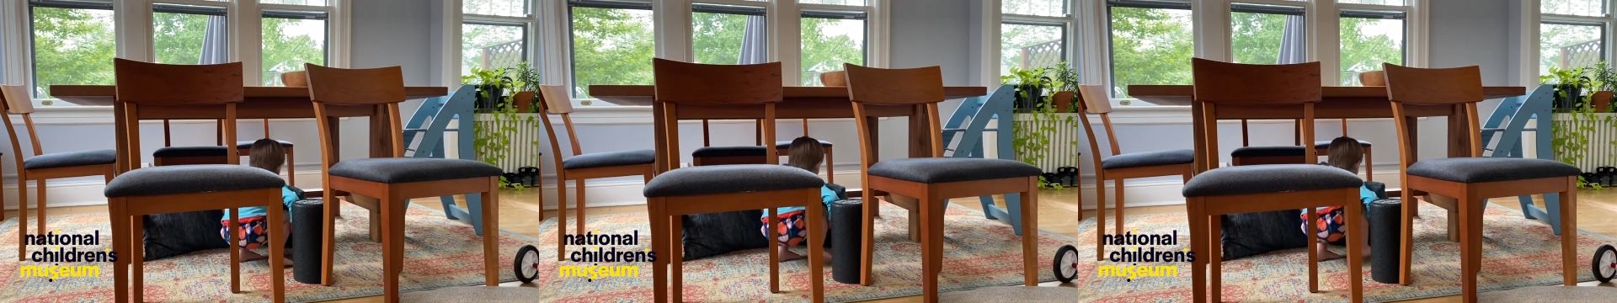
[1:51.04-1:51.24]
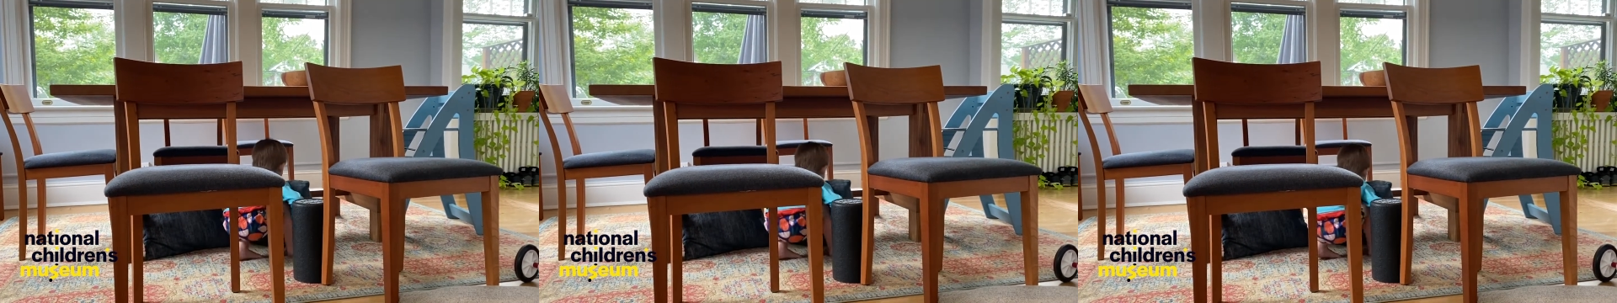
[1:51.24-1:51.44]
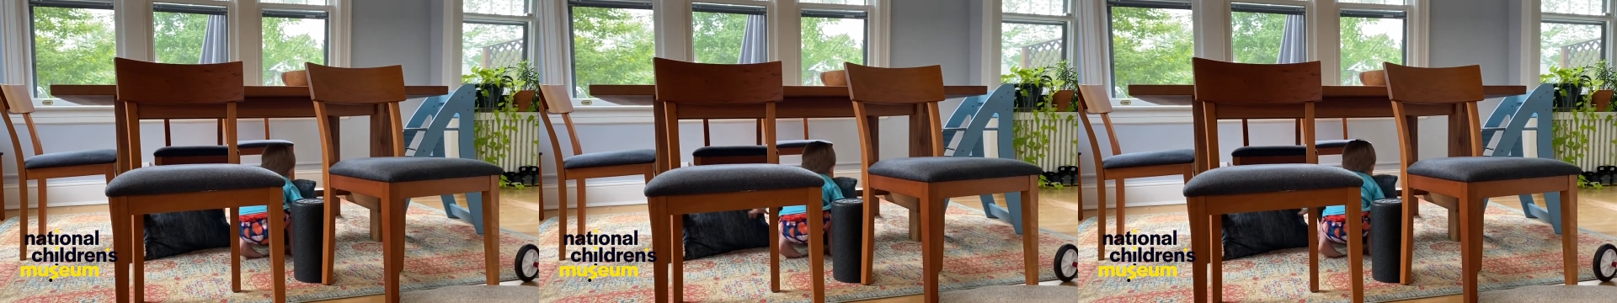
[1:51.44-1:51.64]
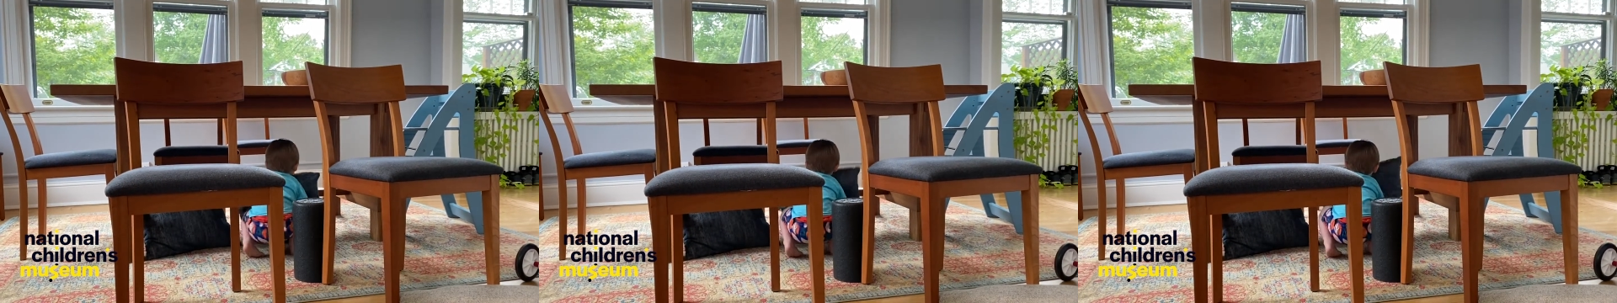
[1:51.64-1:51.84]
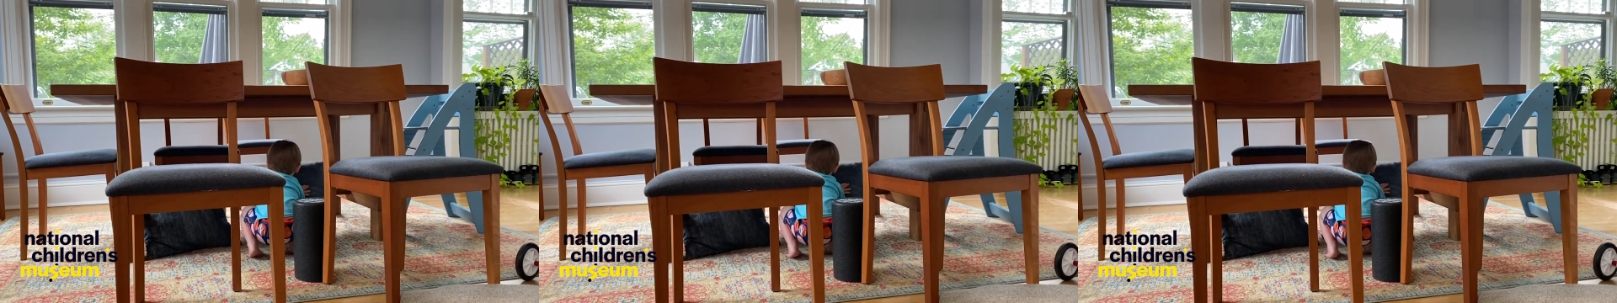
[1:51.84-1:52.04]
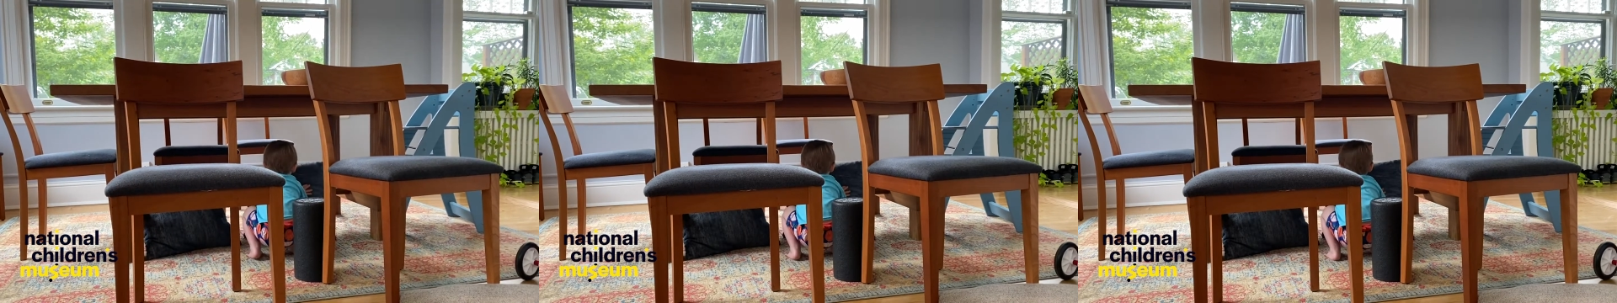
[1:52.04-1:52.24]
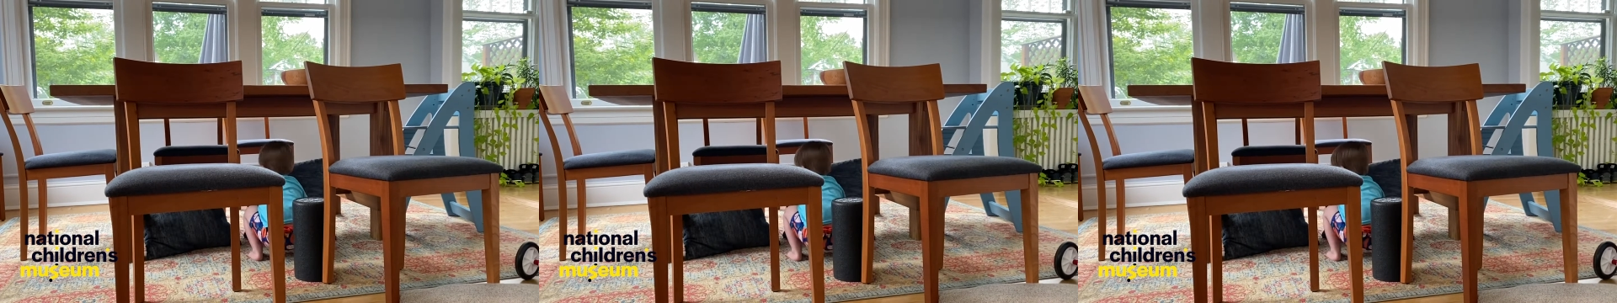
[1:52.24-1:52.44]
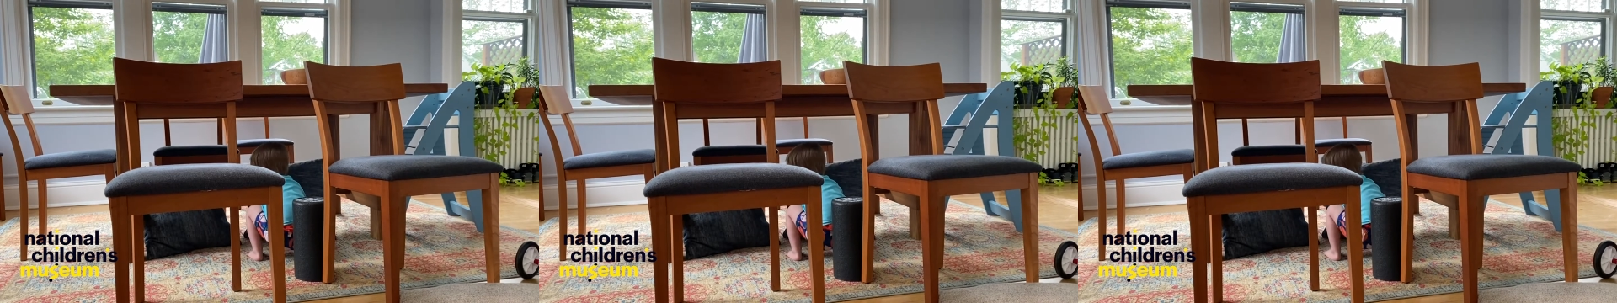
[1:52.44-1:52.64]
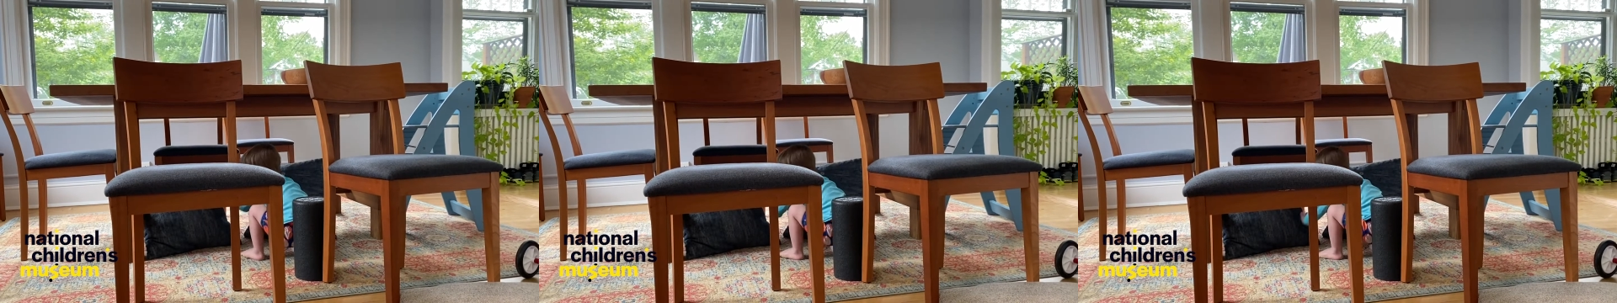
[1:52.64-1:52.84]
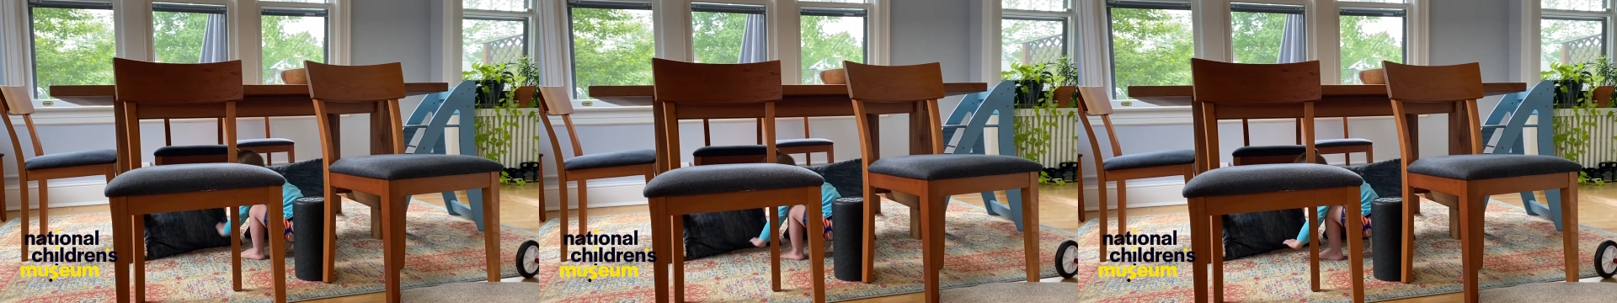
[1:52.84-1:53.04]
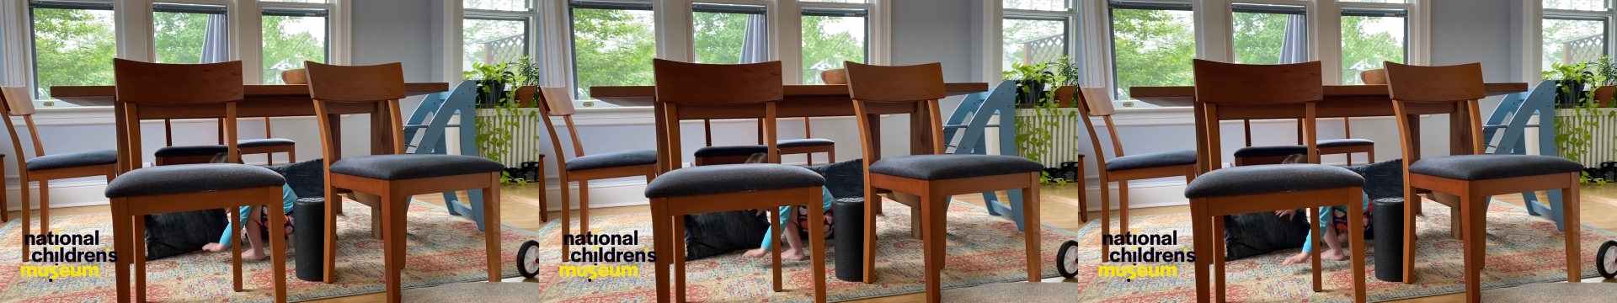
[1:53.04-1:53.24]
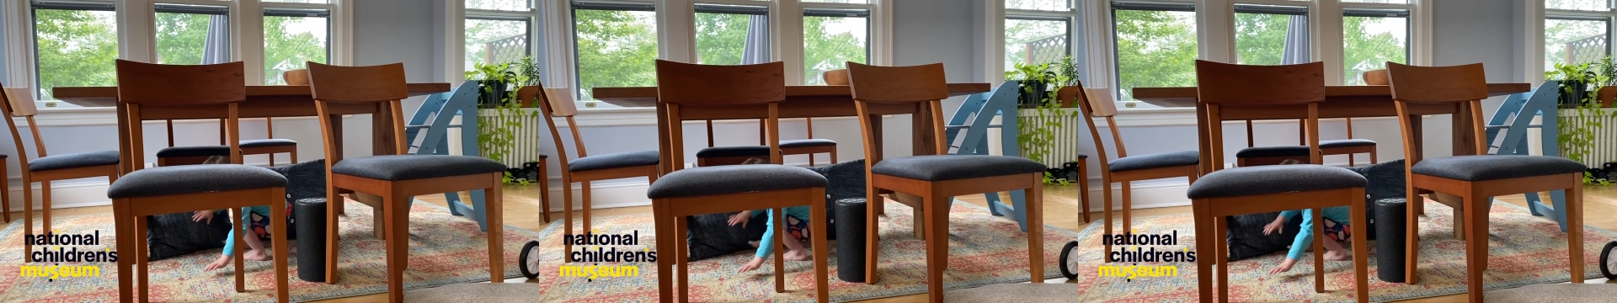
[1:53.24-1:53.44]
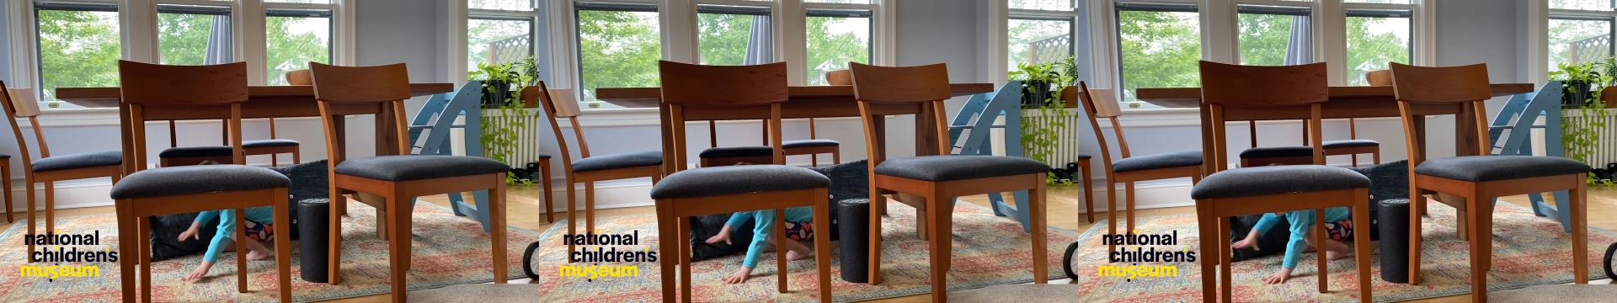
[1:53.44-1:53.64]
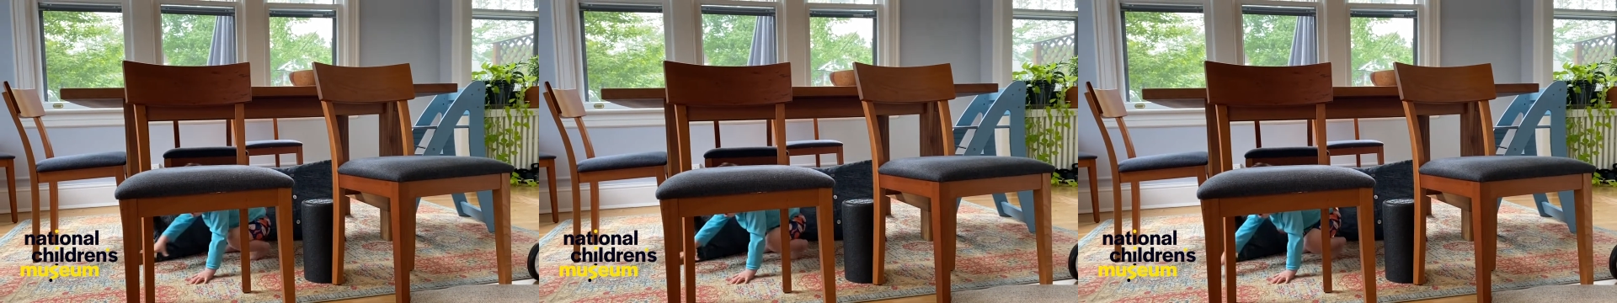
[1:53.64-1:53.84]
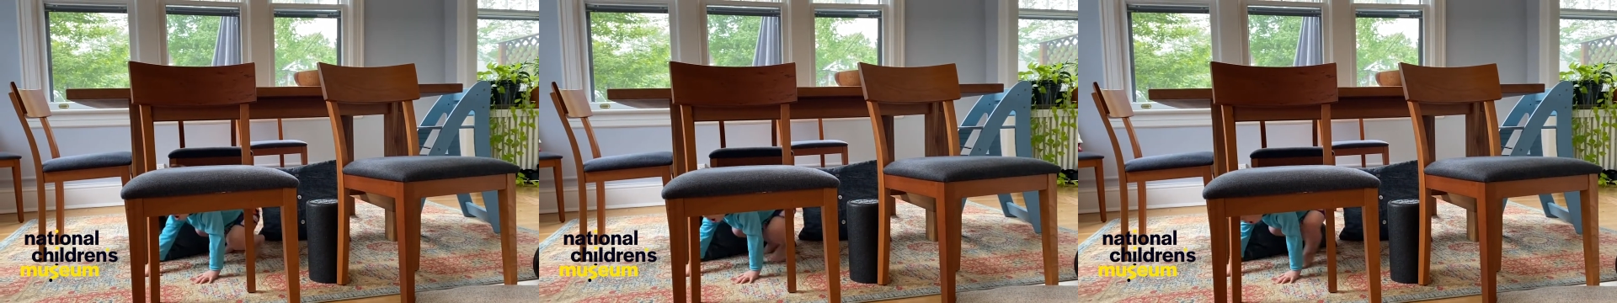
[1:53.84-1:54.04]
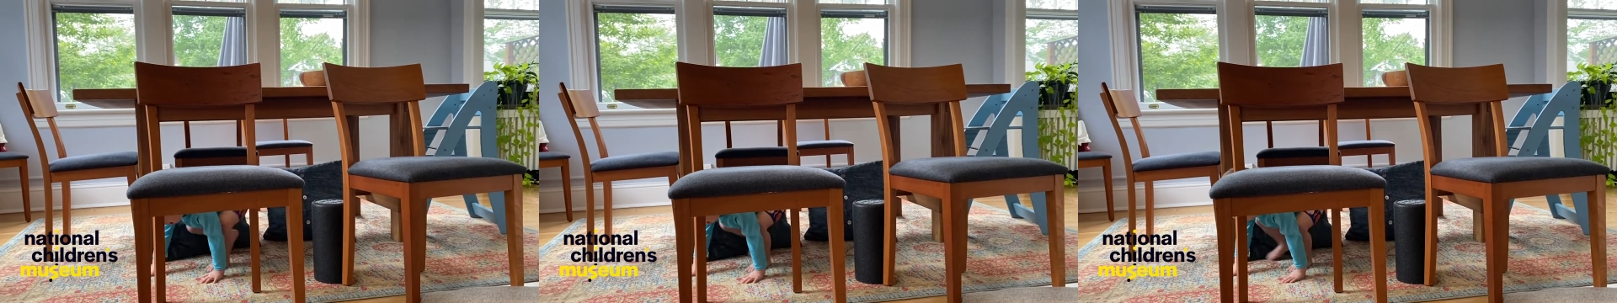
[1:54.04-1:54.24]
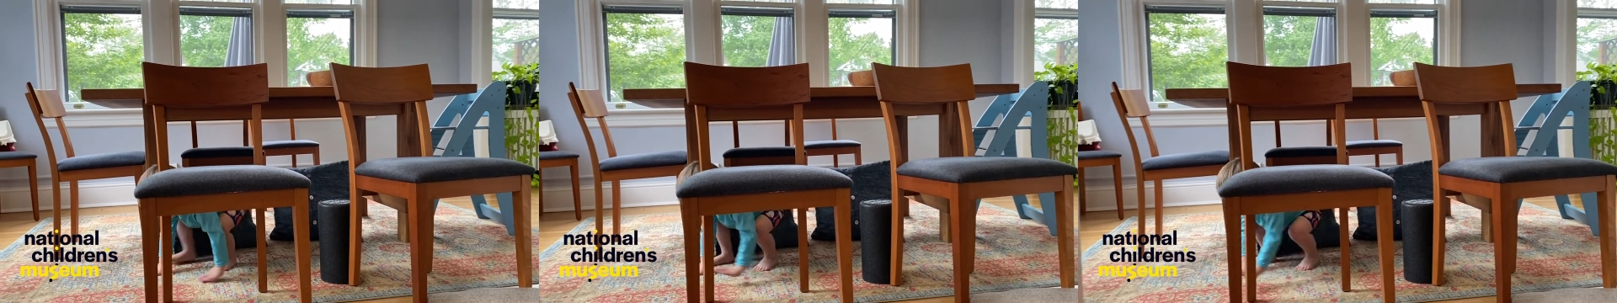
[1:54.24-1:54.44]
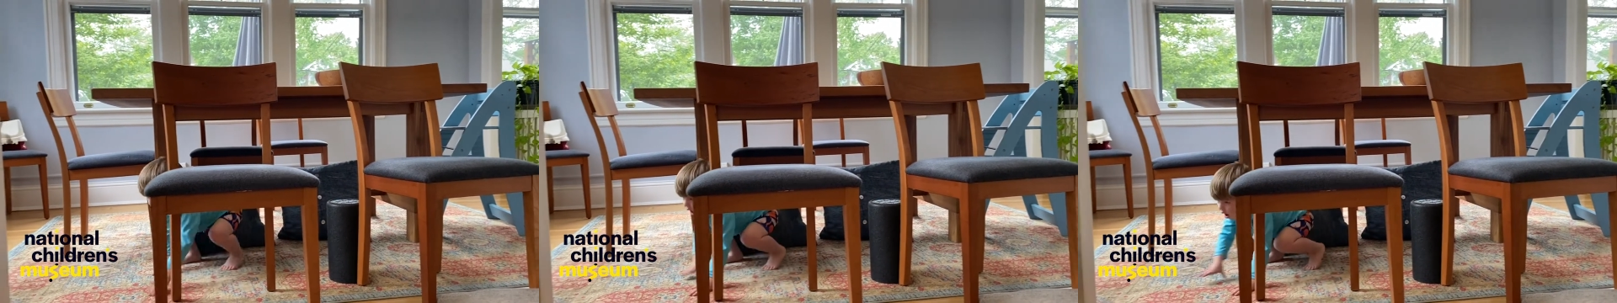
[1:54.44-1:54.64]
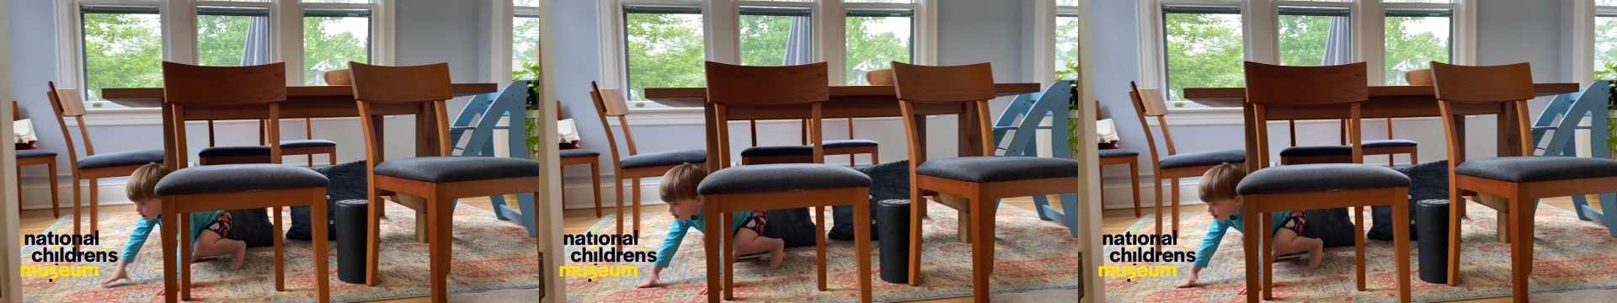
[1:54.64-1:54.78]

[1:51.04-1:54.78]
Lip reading: No face is visible, so there are no lips to read.